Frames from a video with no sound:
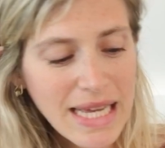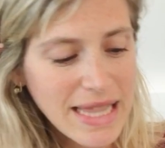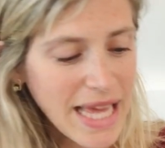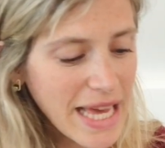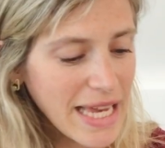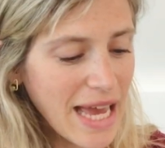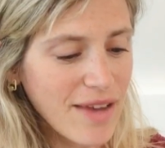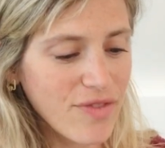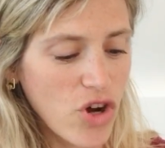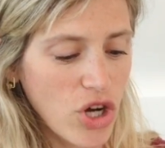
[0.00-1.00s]
Then
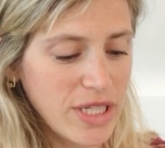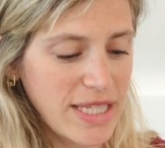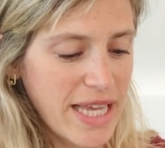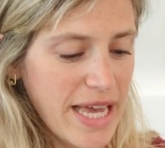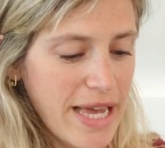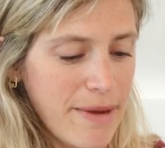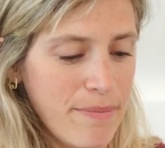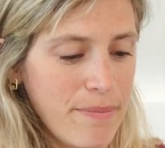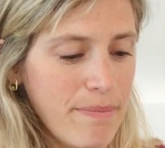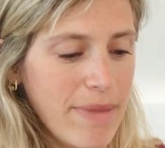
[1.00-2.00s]
I've got
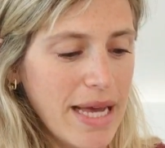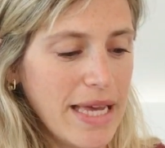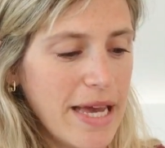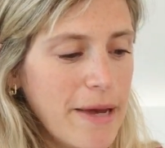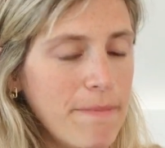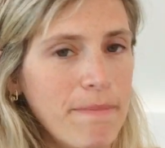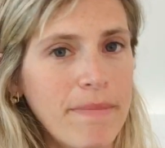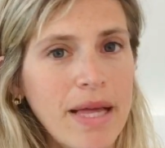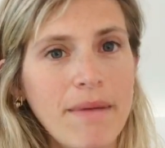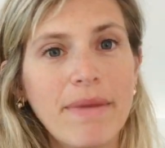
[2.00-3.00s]
my
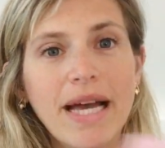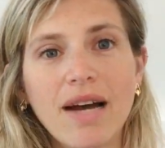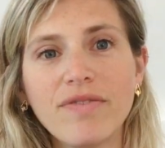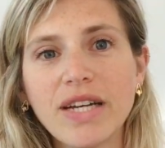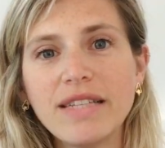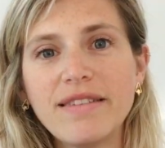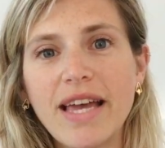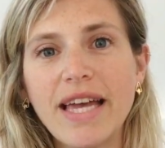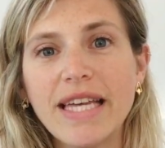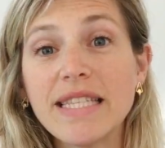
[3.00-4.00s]
Arvrit
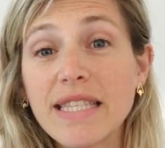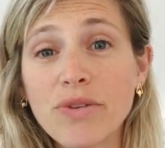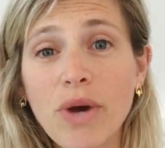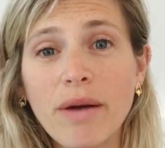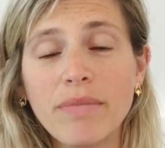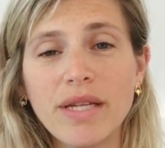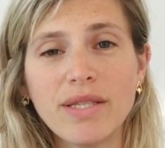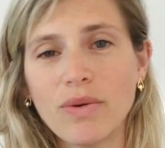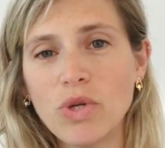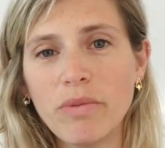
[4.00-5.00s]
Instagram and
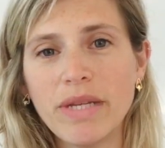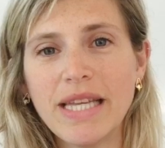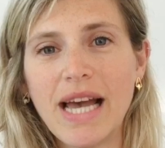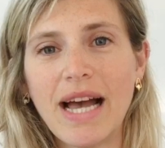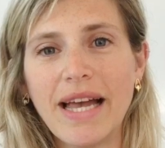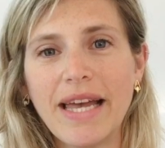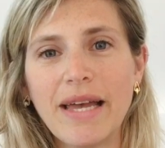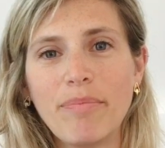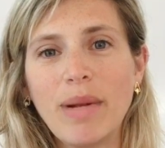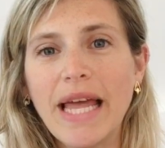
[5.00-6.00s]
social media
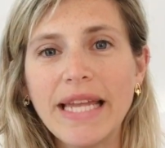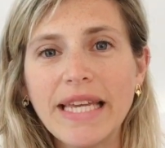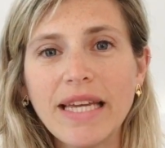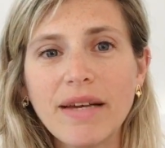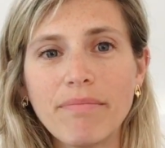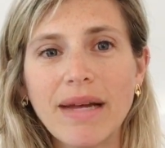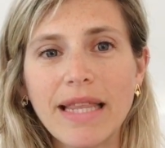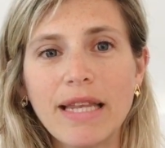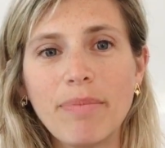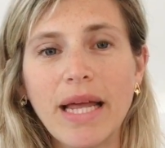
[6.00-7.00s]
planning,
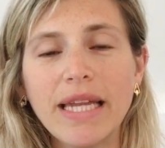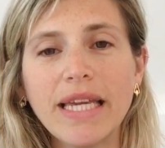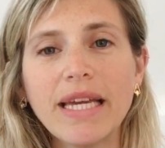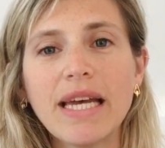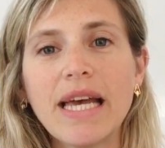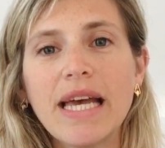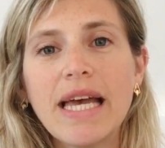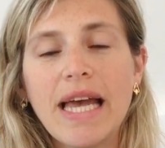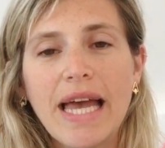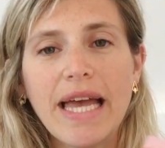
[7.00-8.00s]
monthly planning.
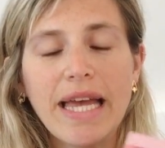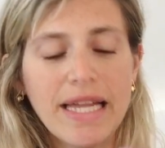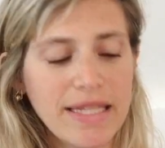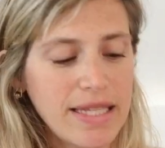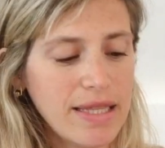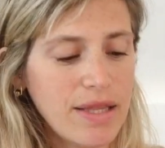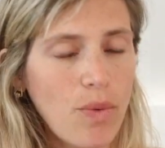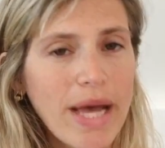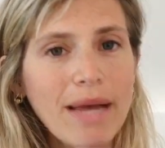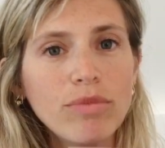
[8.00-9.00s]
And the
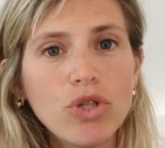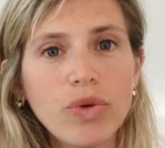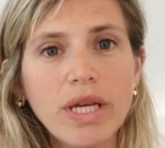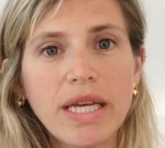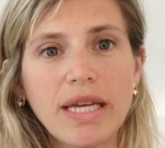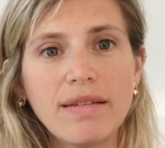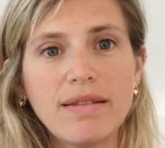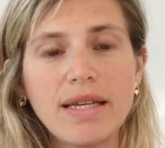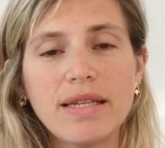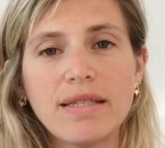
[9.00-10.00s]
way I'm doing
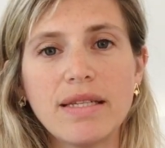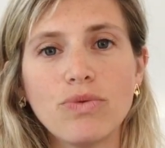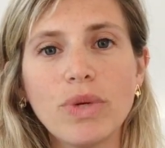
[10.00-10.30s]
it is it